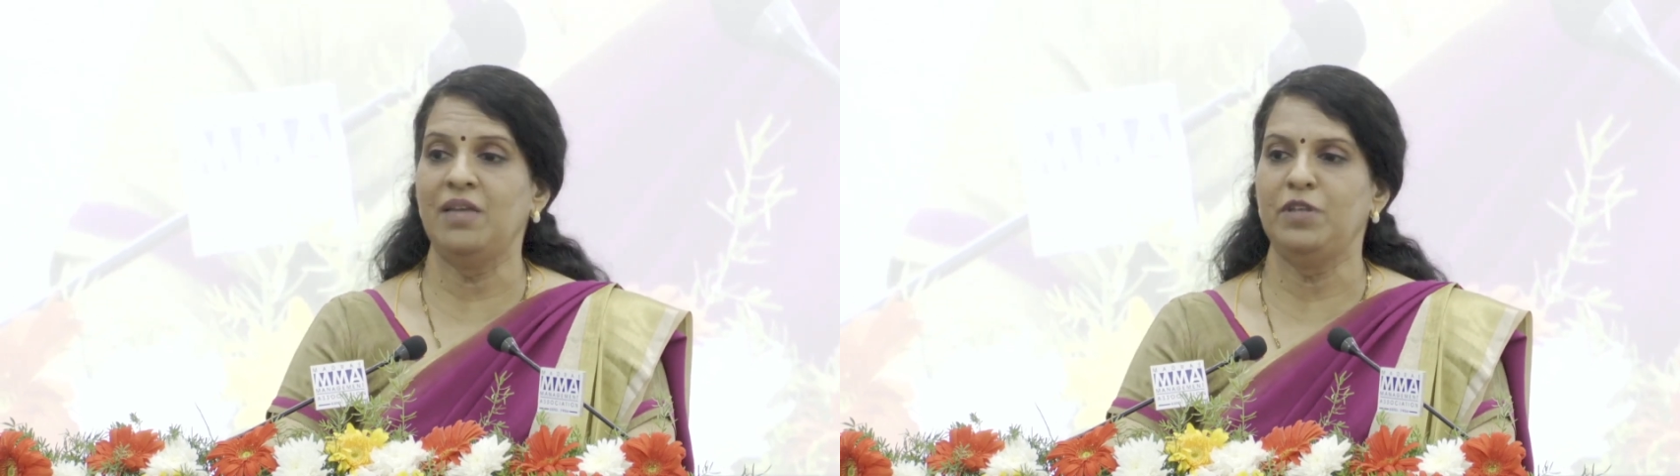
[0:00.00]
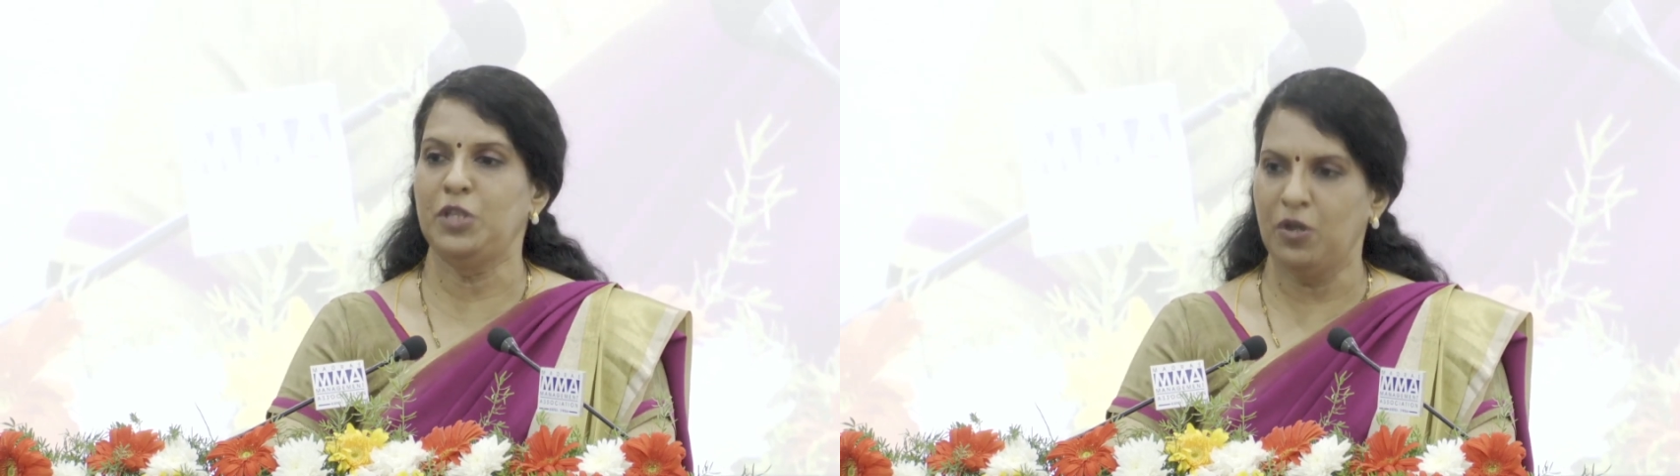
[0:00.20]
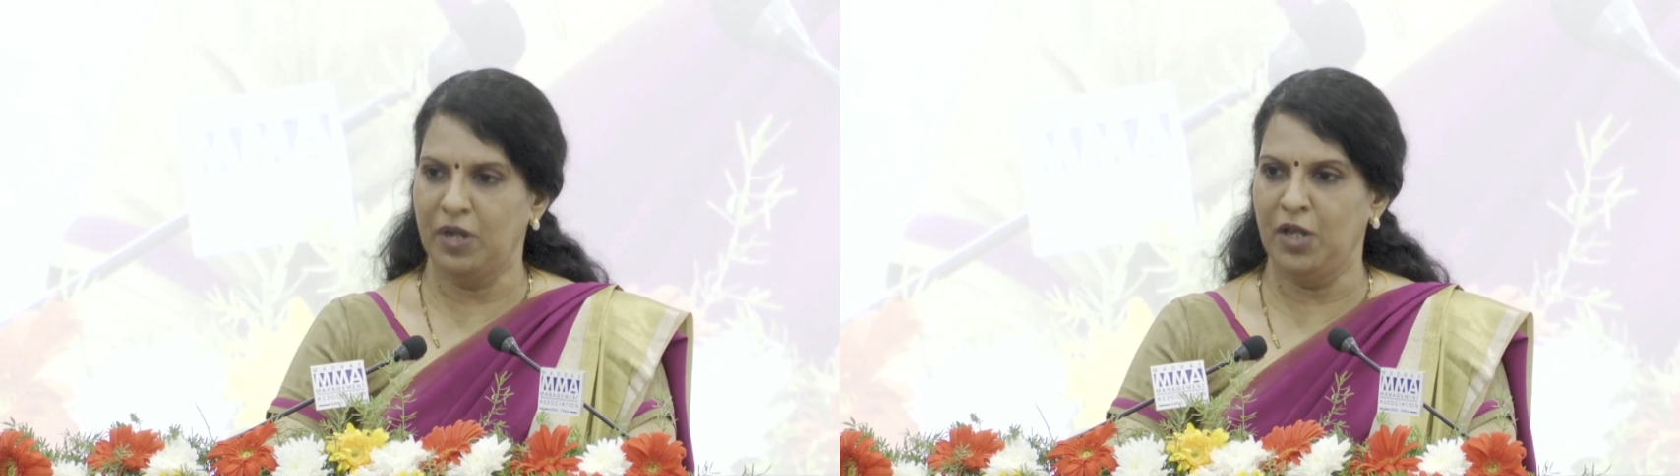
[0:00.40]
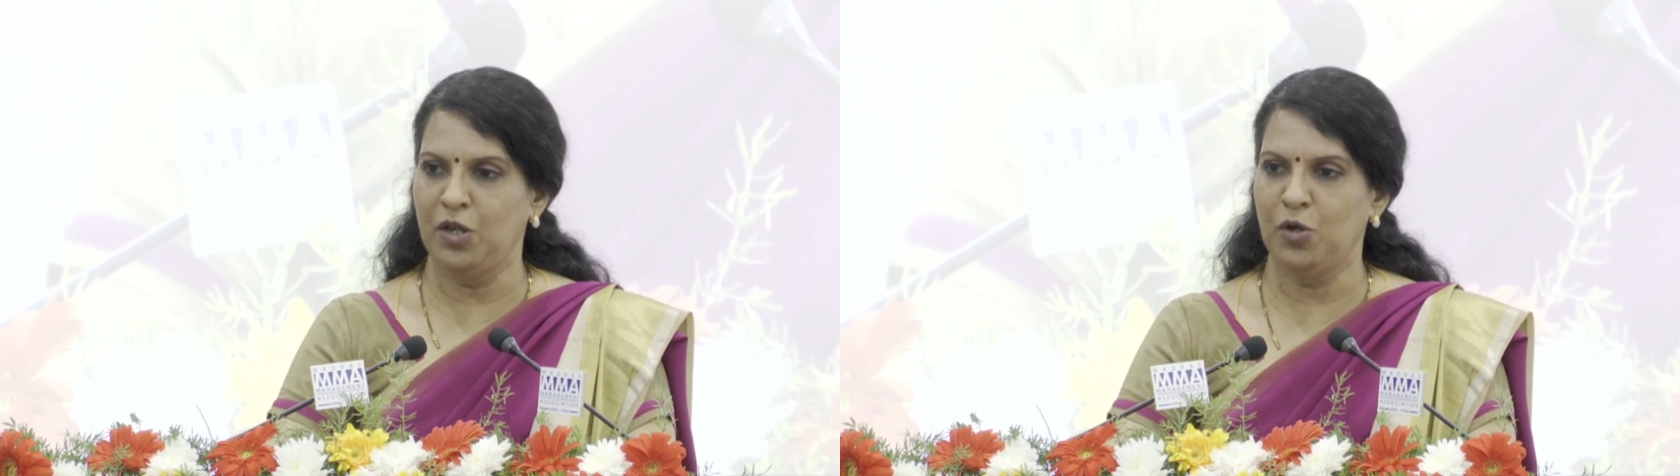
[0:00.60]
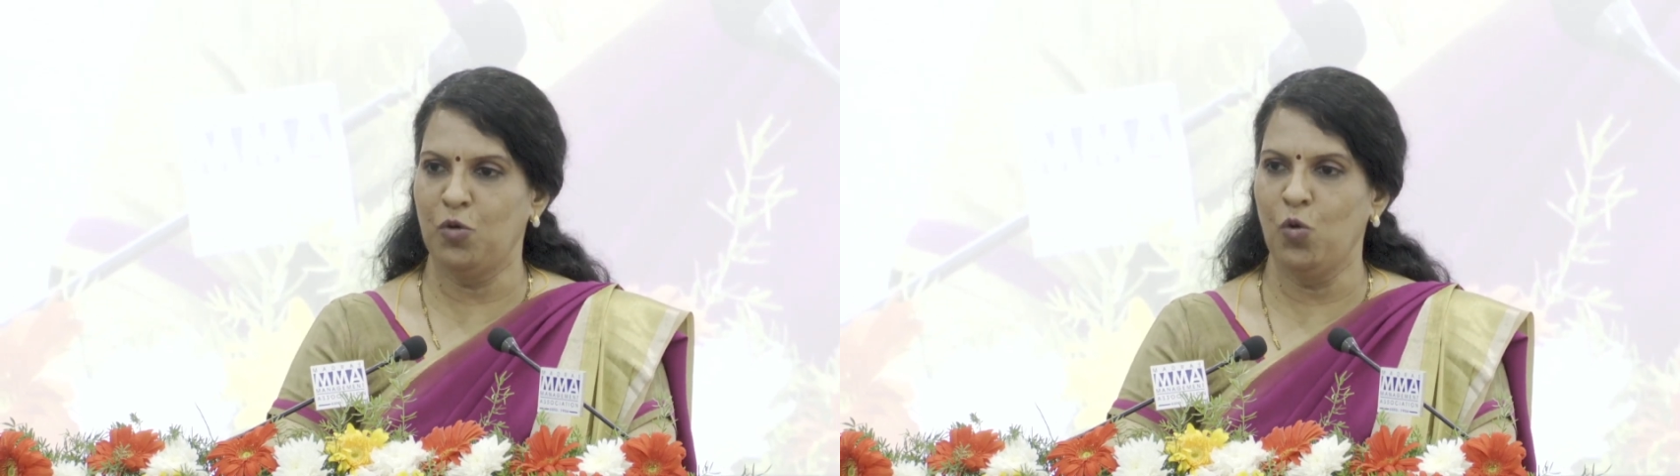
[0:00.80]
with your
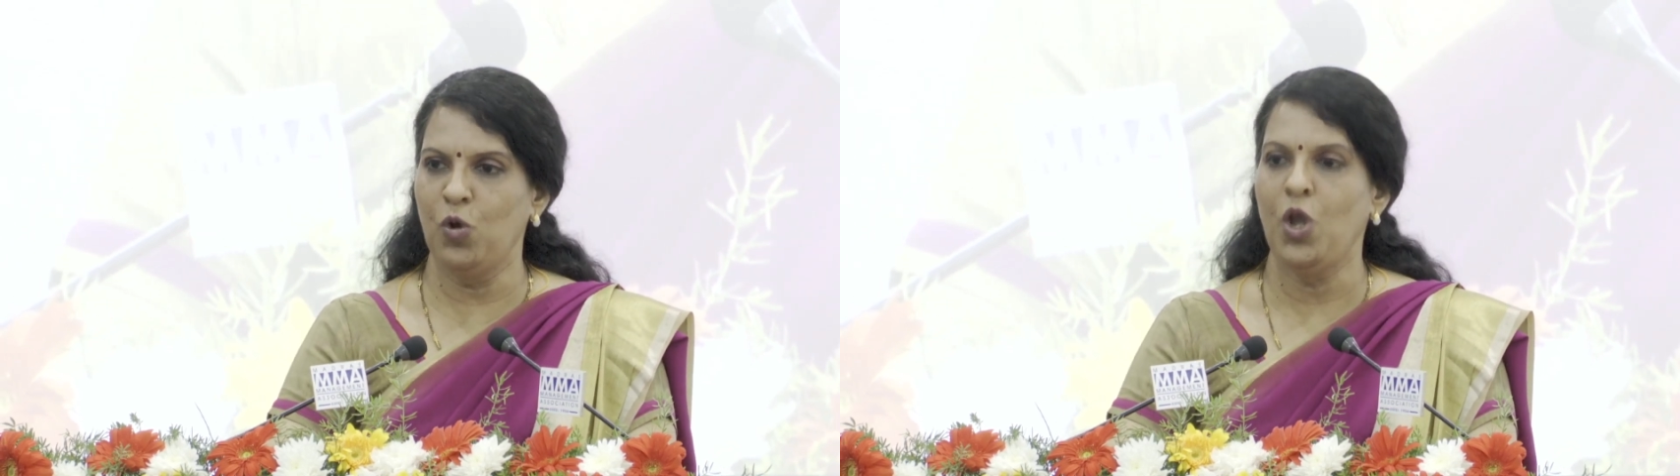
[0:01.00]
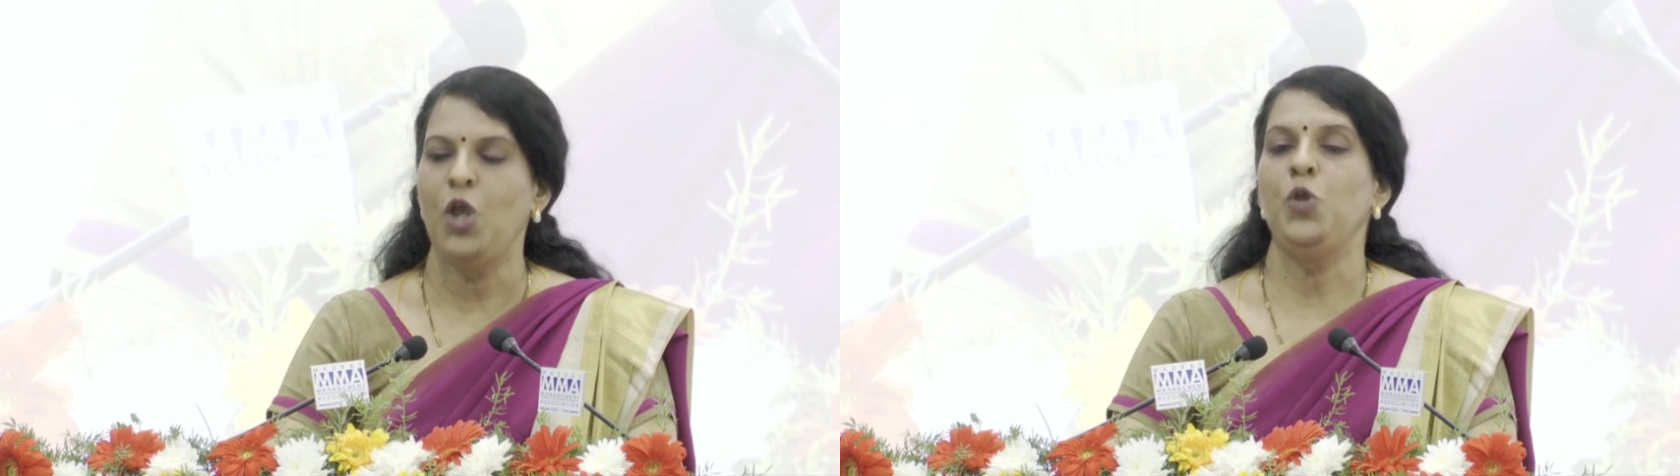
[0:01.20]
career goal,